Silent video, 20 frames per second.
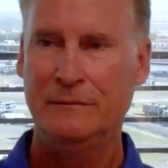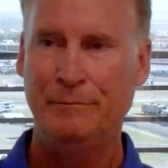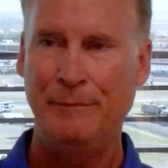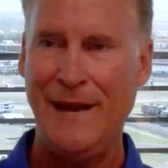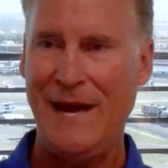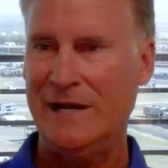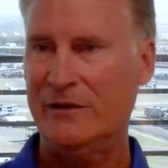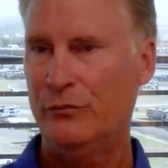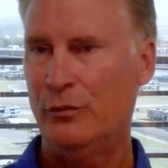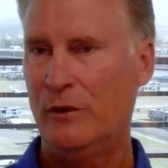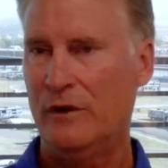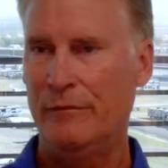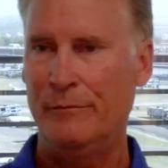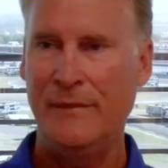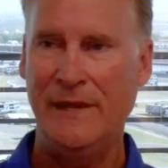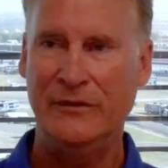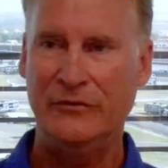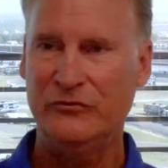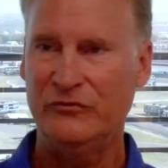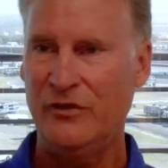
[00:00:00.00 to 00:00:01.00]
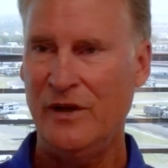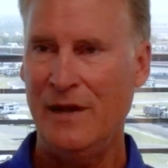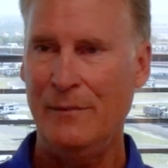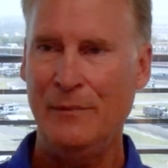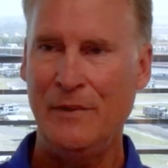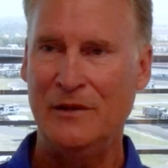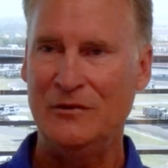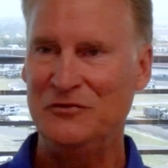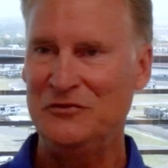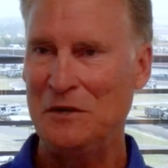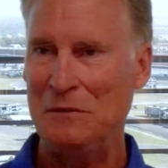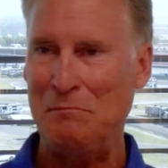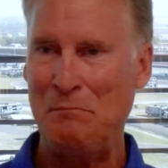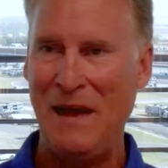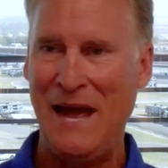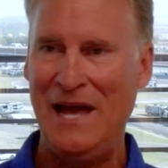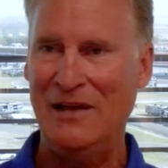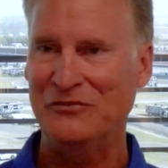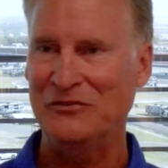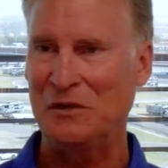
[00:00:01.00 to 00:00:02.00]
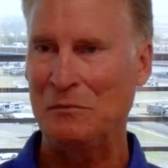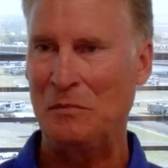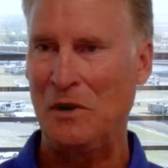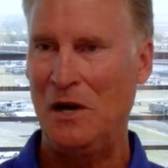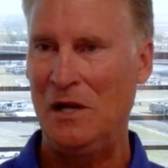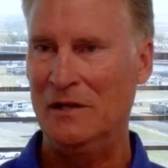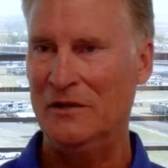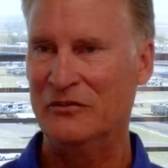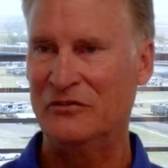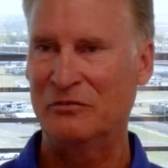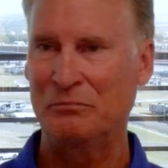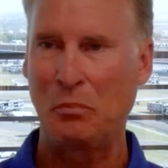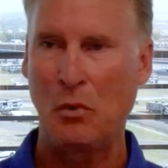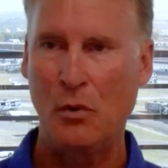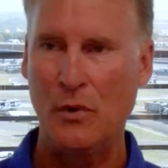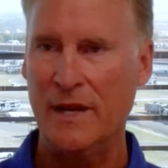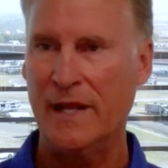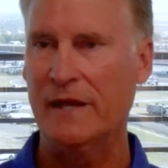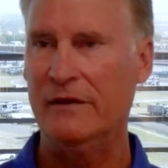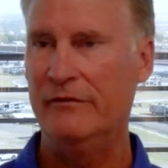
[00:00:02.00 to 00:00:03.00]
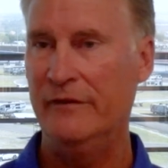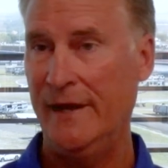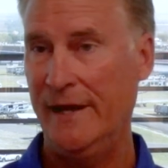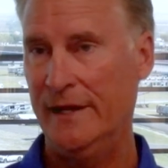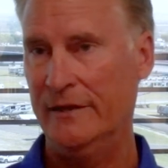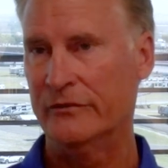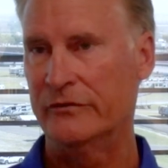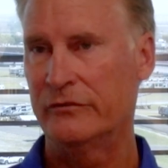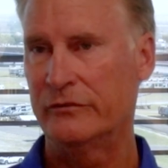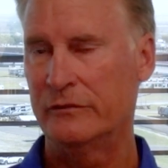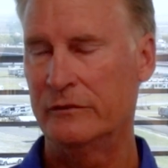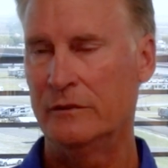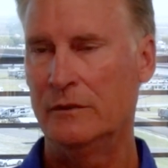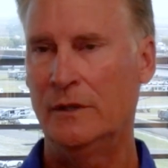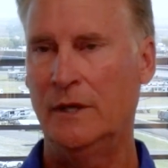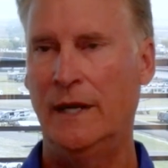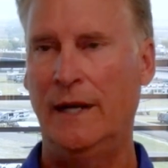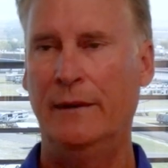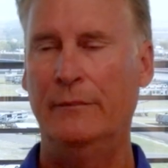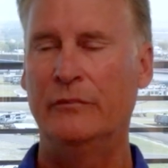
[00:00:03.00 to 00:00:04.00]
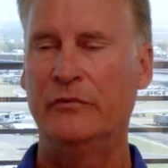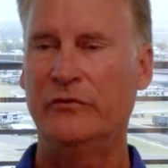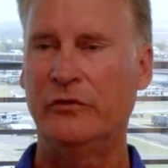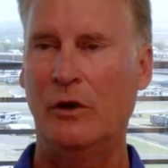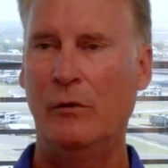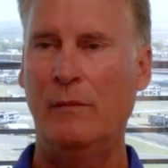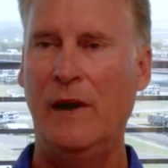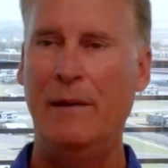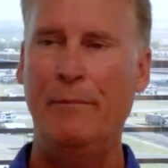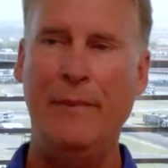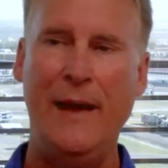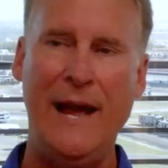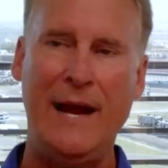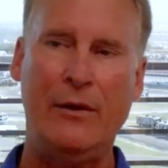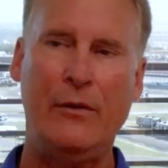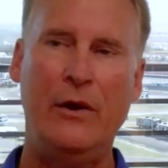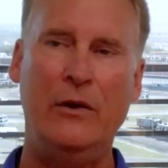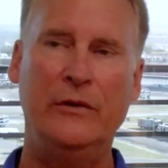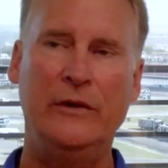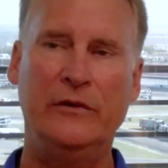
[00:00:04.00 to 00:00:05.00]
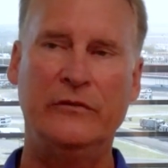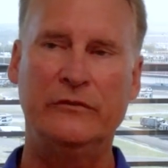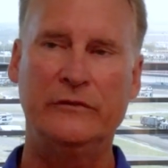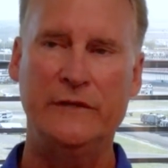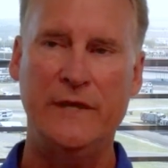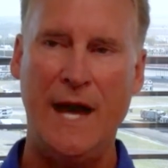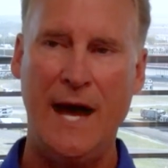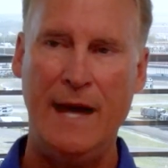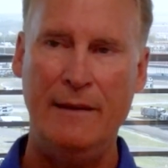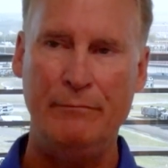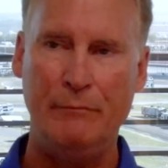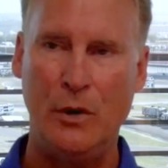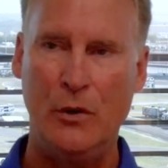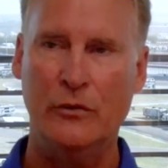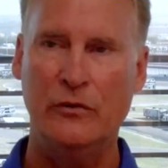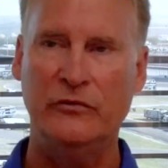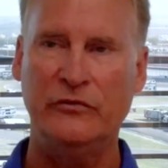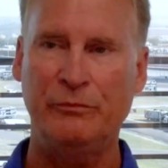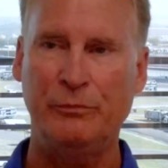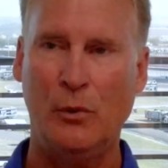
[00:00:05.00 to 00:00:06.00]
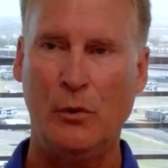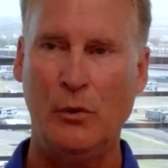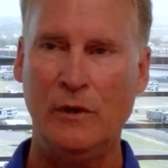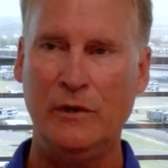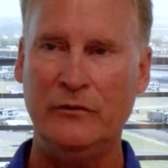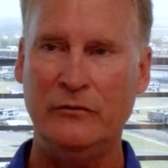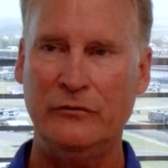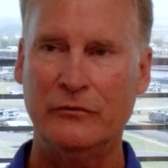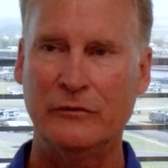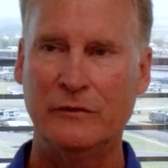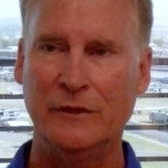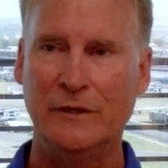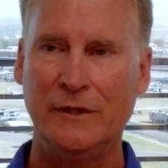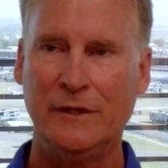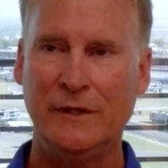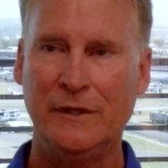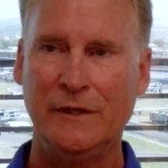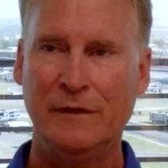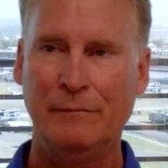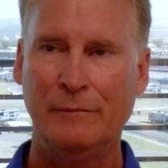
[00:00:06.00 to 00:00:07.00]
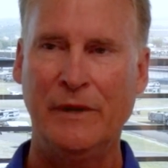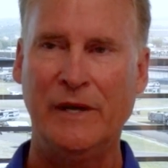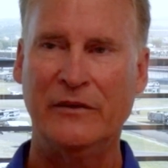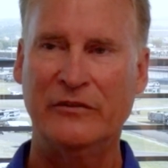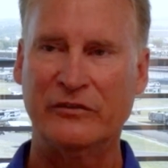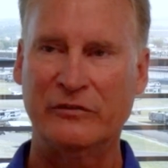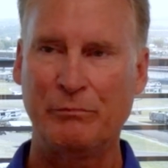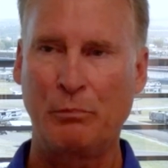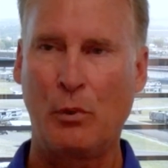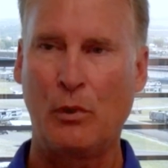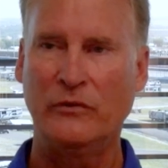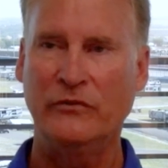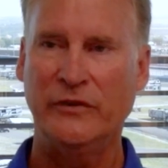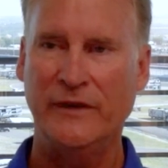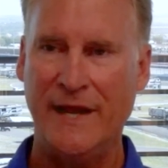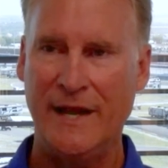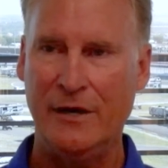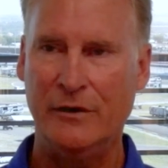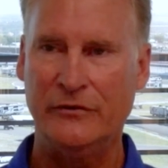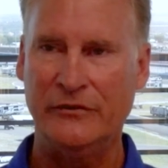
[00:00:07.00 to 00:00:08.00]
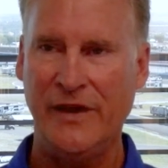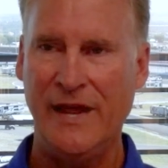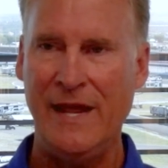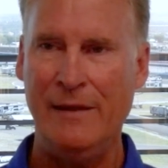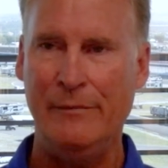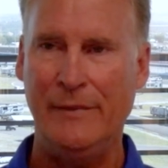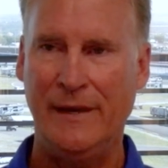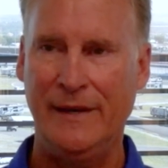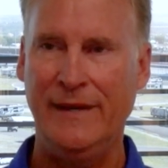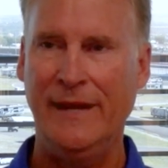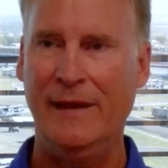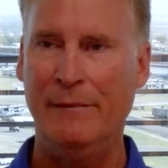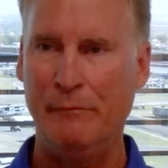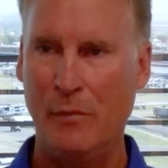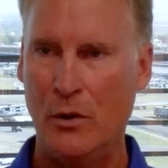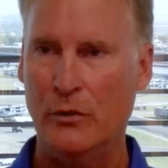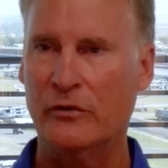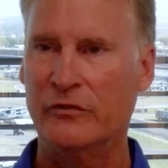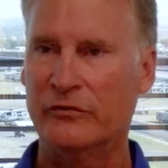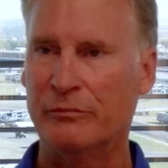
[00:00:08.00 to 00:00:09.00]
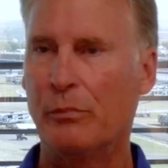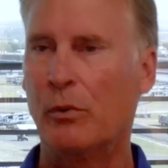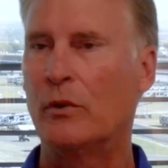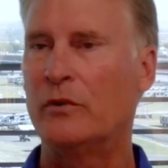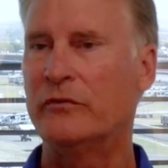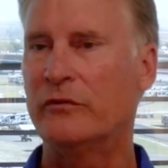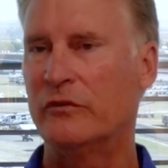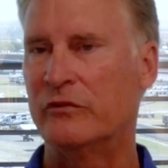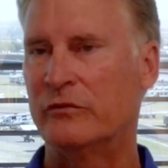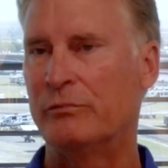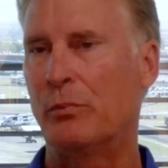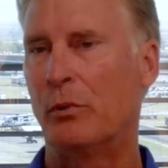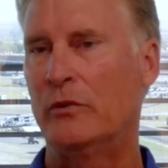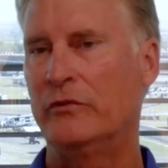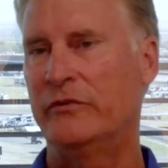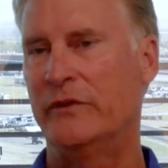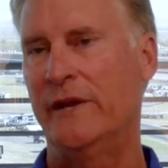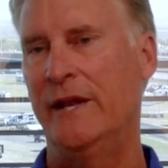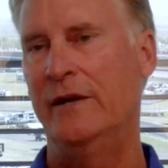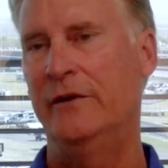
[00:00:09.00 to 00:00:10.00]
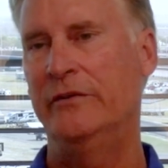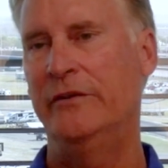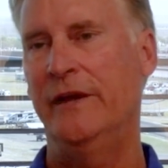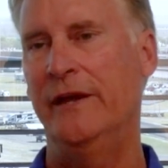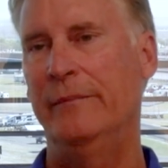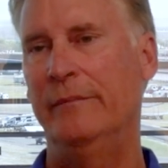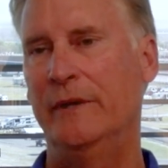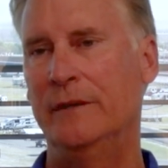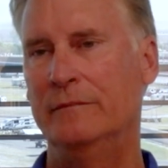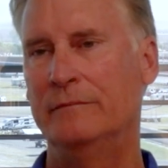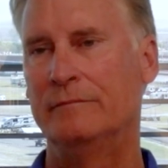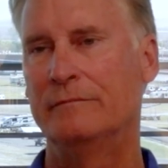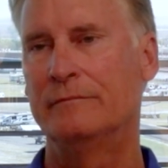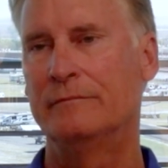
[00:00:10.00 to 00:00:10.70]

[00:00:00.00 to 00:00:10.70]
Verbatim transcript: Pac-12 Men's Championship basketball and sporting events. Um, so my background is not motorsports, but it's sports and entertainment, and motorsports is sports and entertainment.